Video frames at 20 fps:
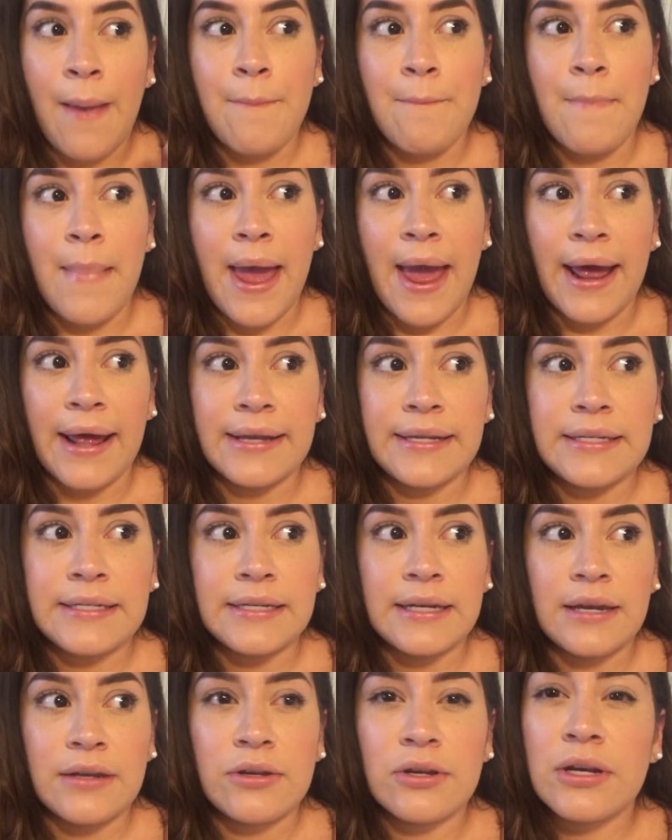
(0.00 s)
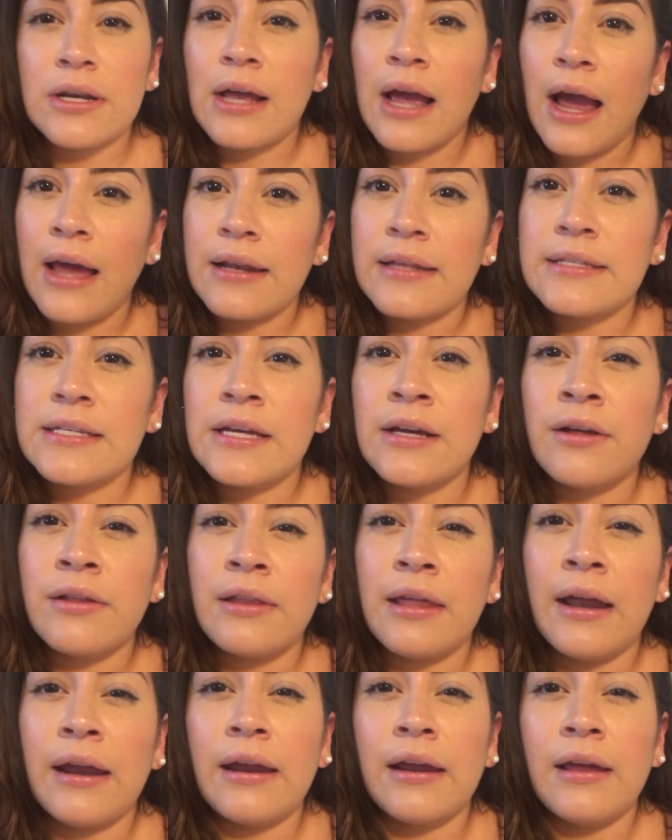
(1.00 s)
matte and you could kind of tell
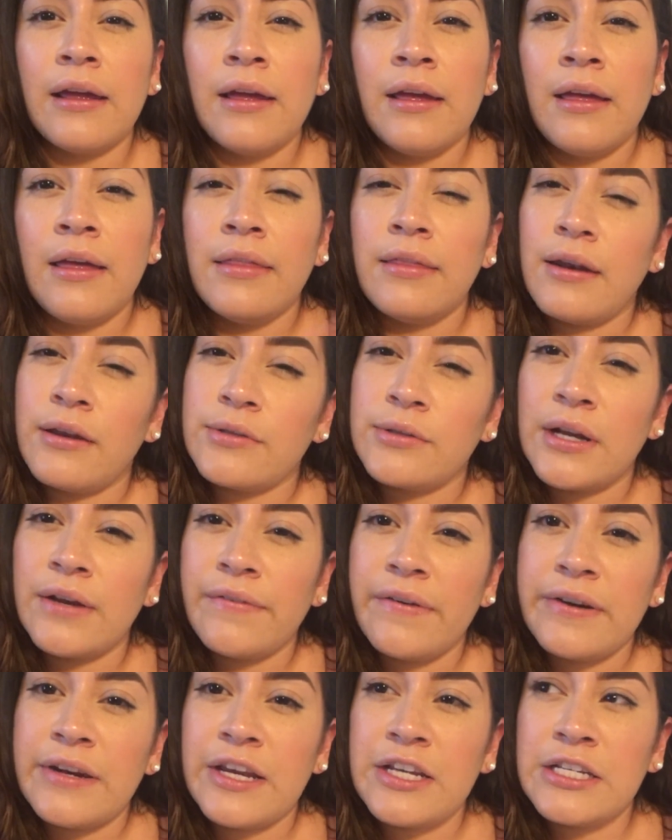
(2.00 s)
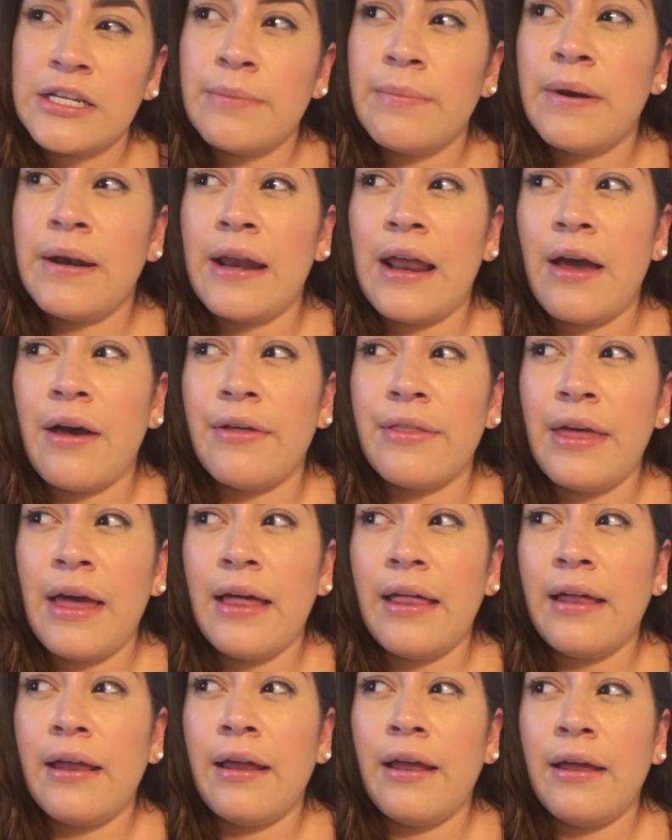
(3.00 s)
like that I was wearing foundation, but now
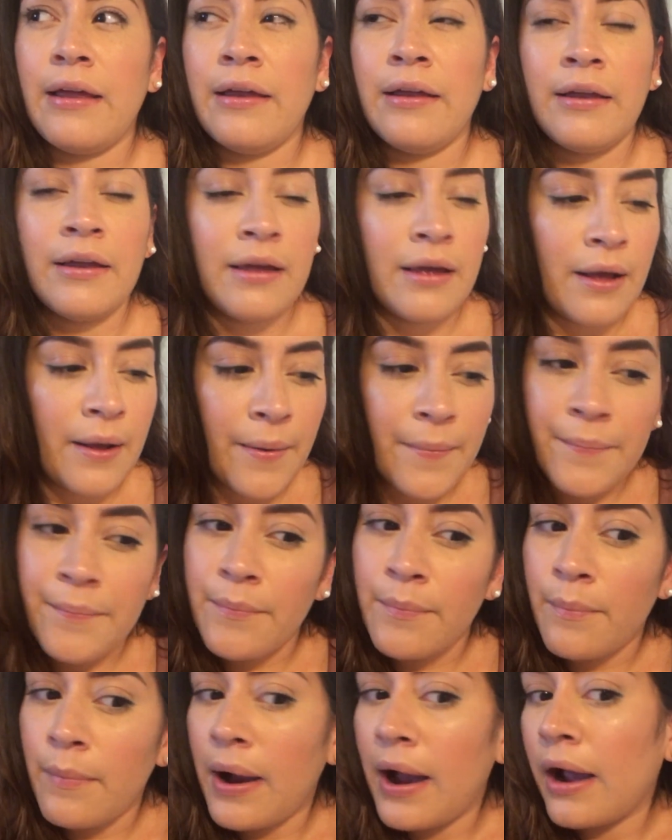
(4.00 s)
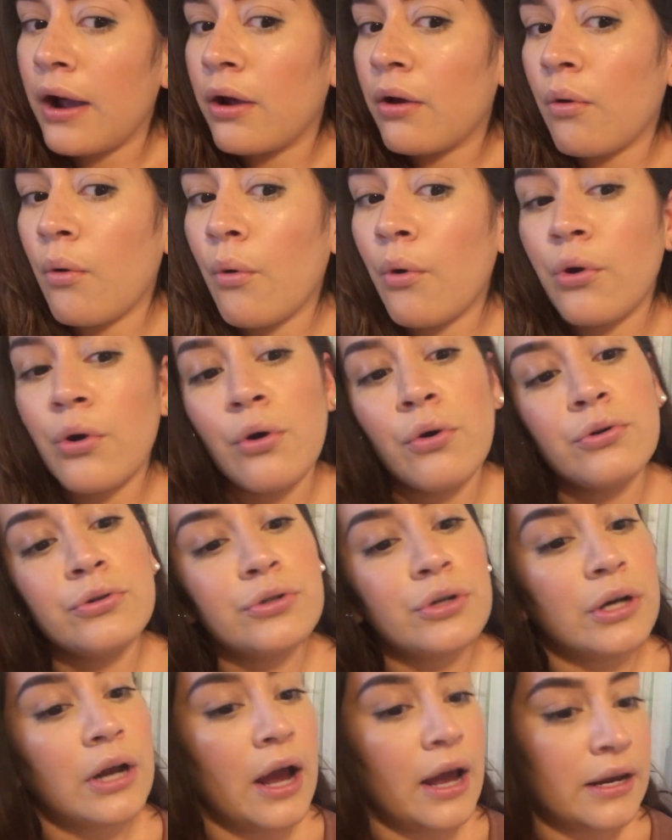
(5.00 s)
that my
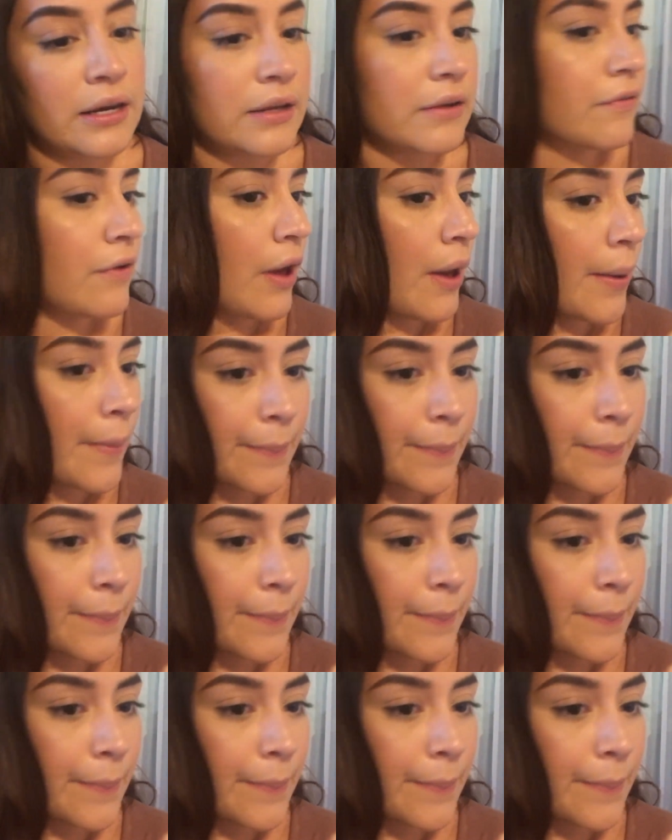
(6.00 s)
oils are kind of,